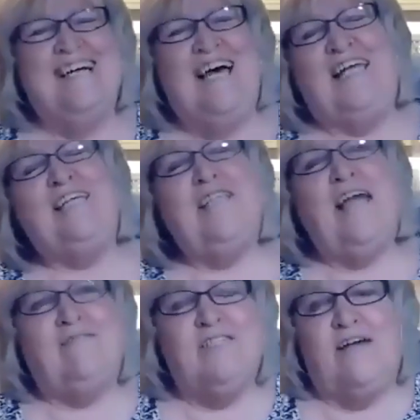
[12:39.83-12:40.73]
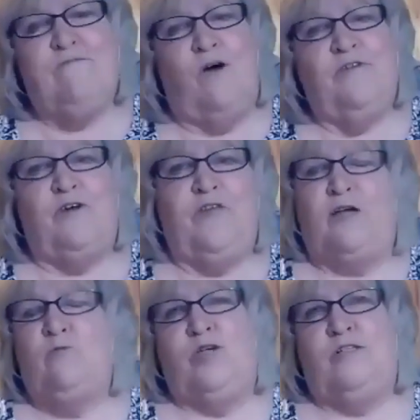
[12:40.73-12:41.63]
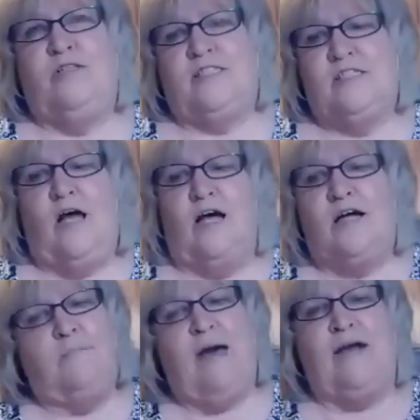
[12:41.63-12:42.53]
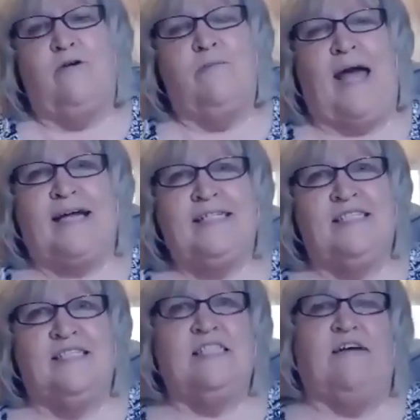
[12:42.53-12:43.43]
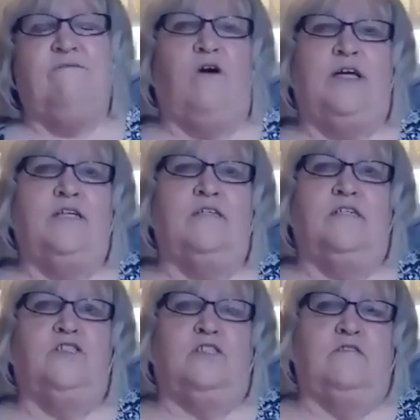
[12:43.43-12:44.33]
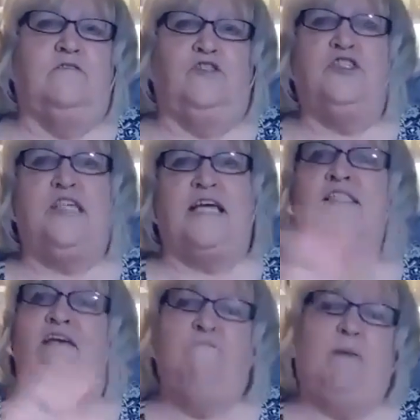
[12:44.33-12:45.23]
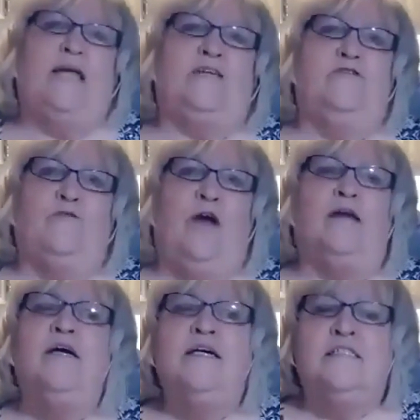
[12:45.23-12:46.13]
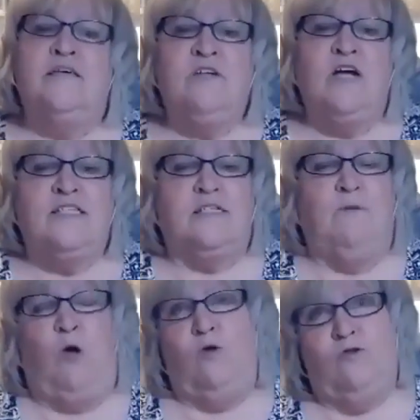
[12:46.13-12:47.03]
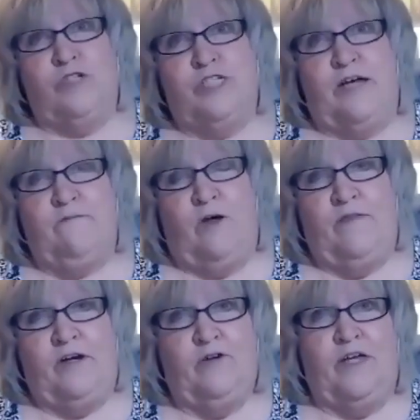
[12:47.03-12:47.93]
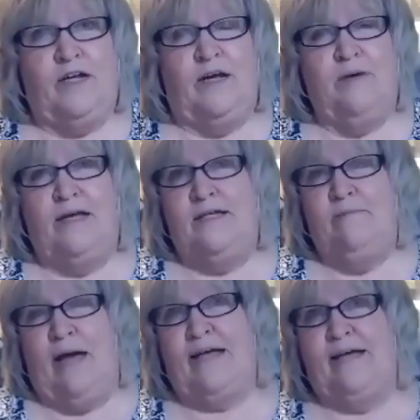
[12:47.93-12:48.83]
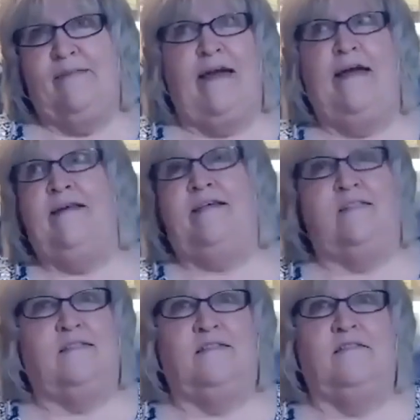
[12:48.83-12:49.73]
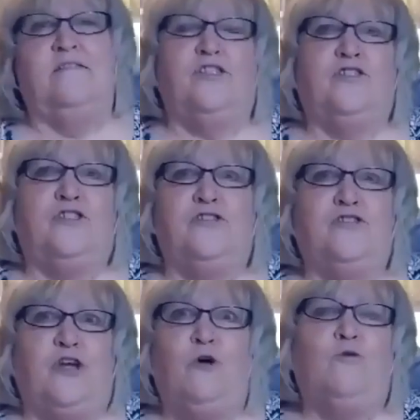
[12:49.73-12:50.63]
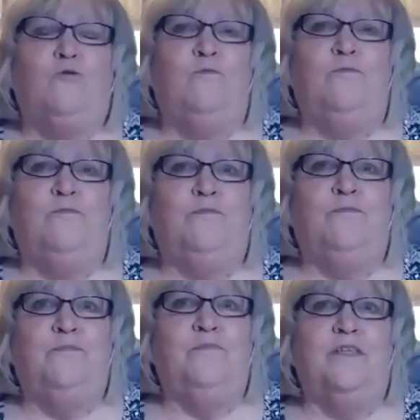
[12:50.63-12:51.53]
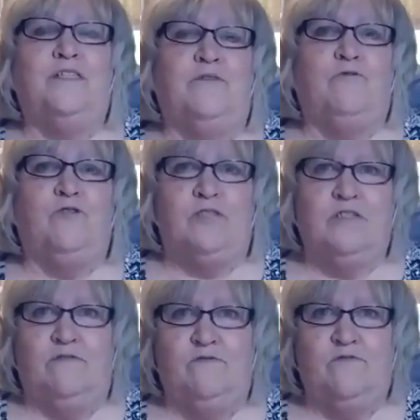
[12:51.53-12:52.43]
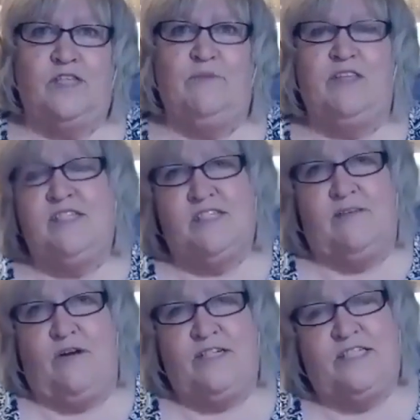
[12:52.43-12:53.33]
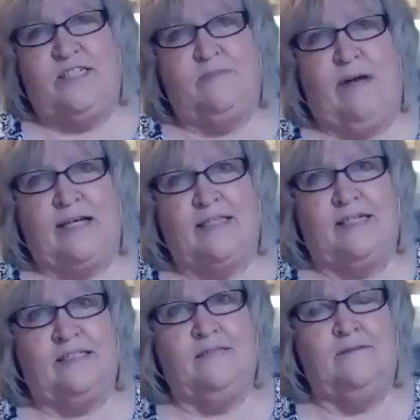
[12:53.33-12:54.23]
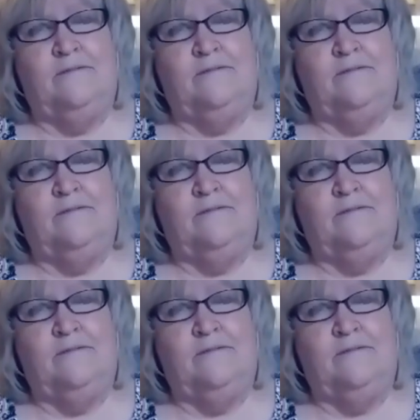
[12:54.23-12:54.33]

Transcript: And it'll have stuff on there that's not got pattern packets and stuff on it. It's just things I've painted throughout. It's even got some older stuff on there that I painted back in the 80s, just to show the difference of some of the stuff I did back then.